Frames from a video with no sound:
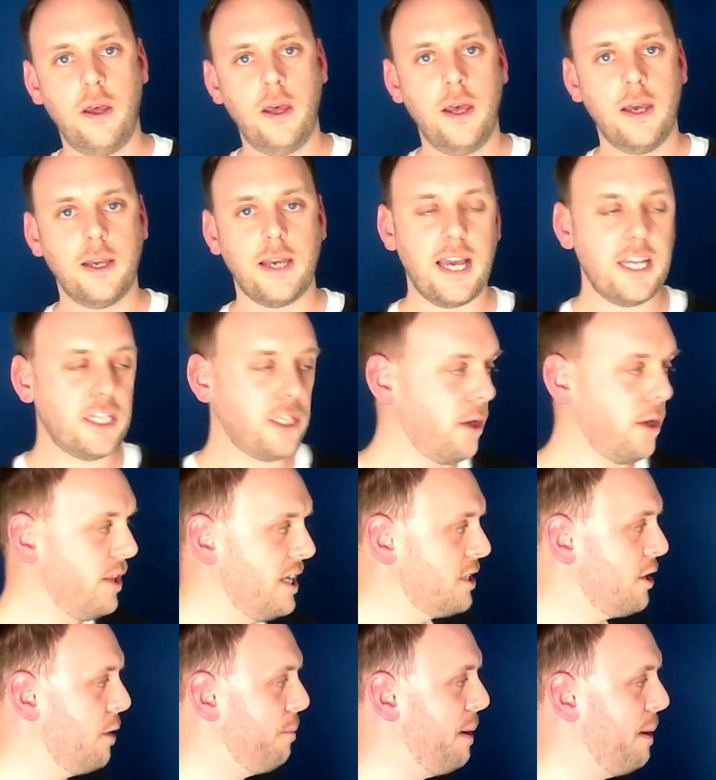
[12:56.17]
Okay, so
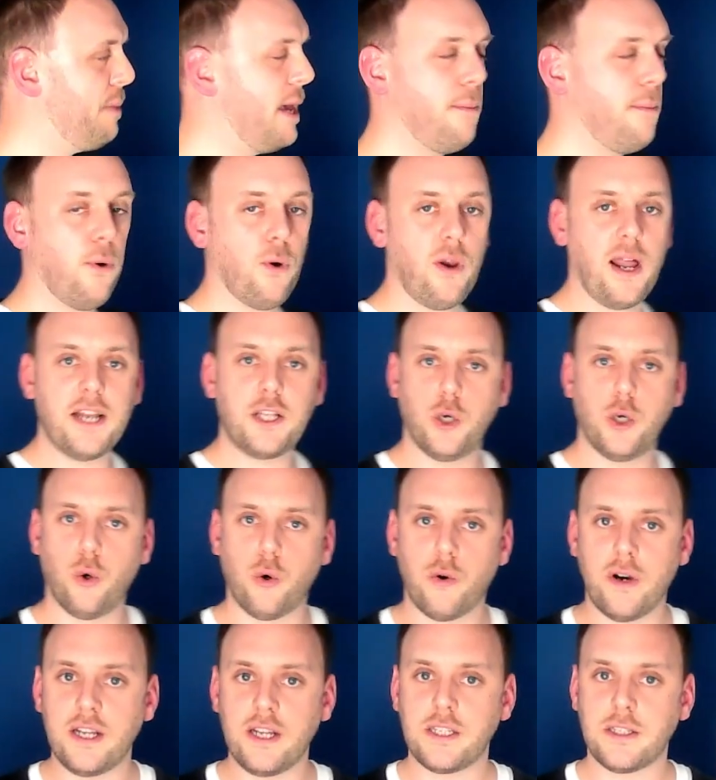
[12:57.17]
this could be people like
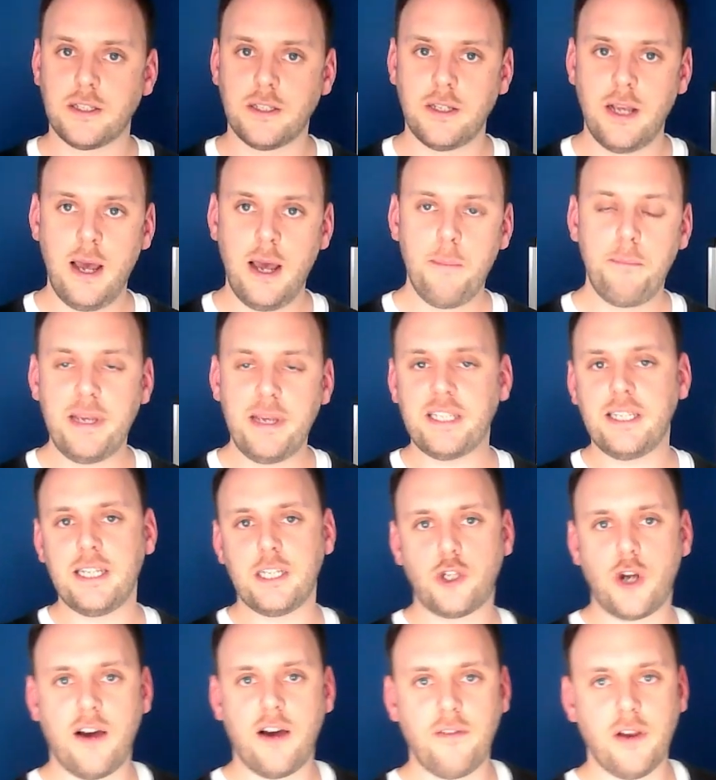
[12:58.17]
tourists, business
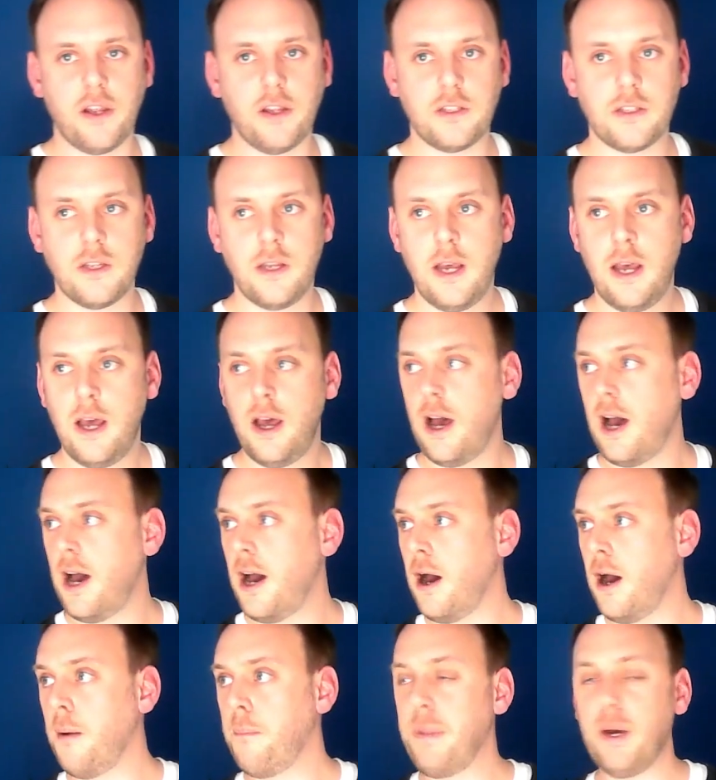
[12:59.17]
travelers,
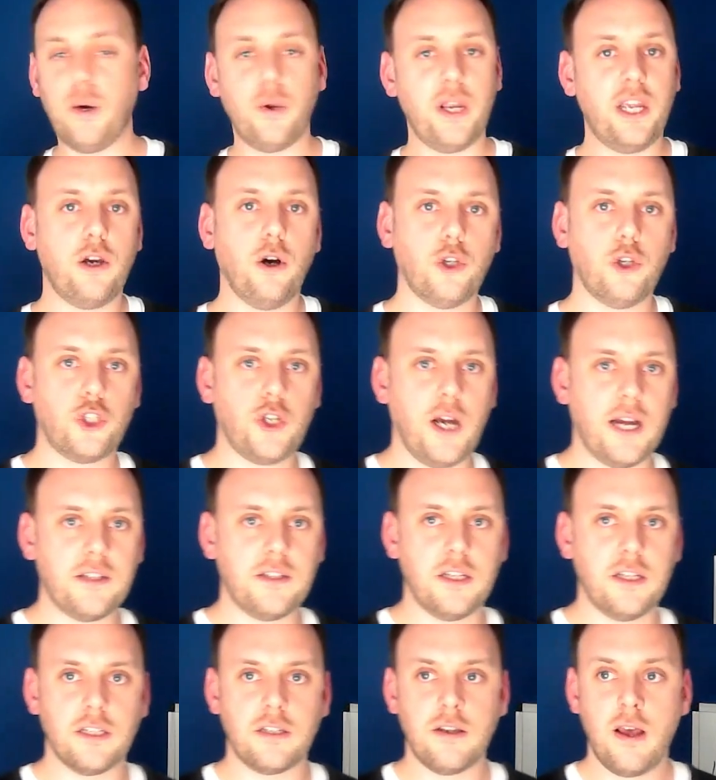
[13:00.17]
building
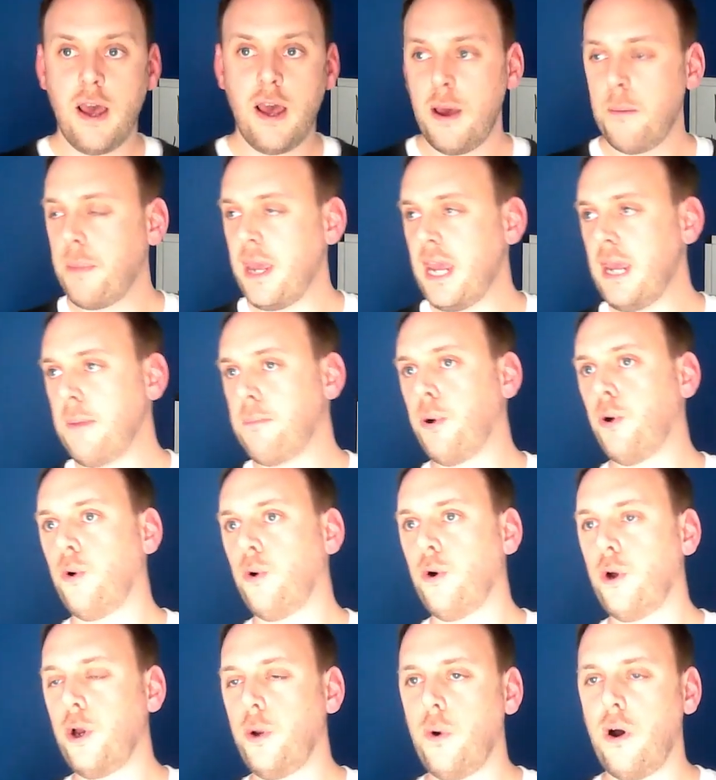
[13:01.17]
contractors,
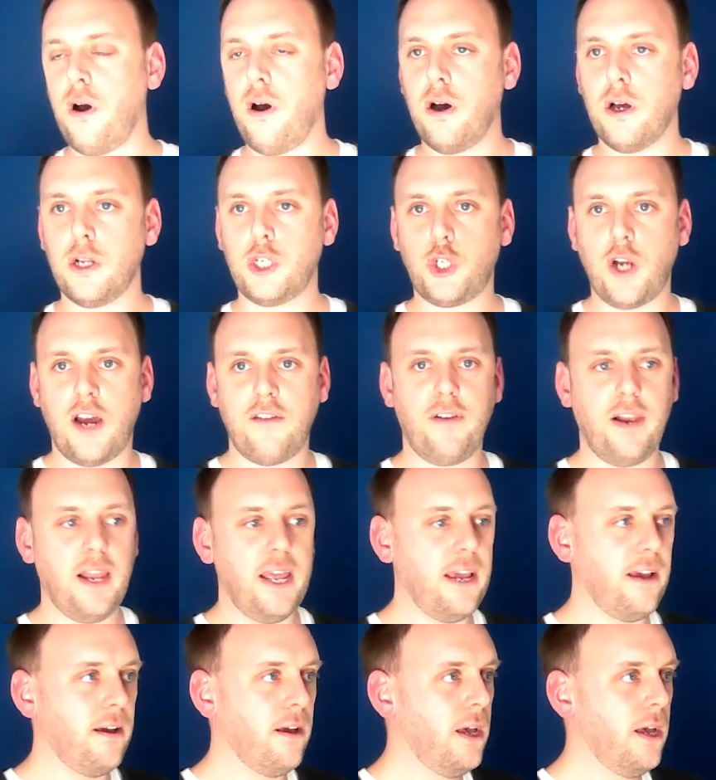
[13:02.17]
people who are
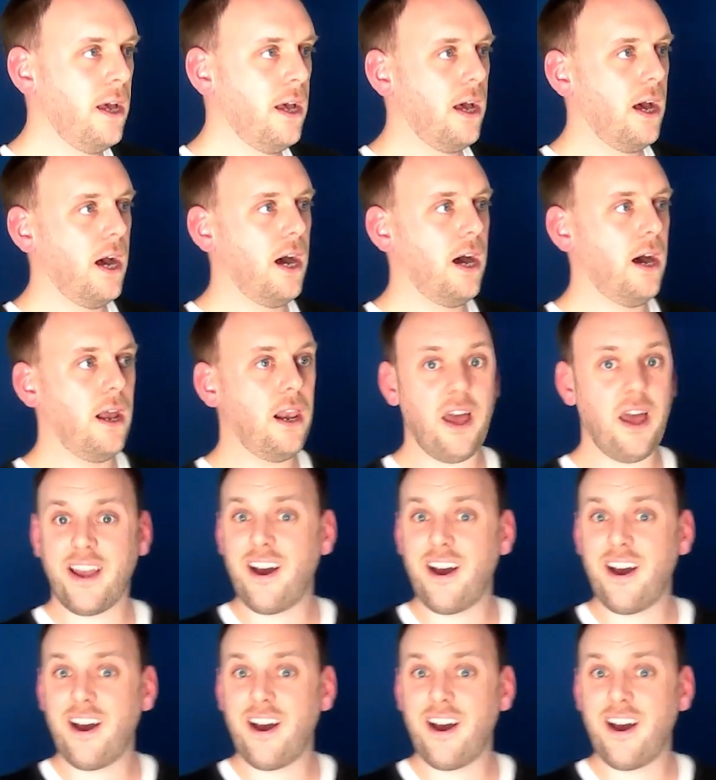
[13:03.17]
traveling like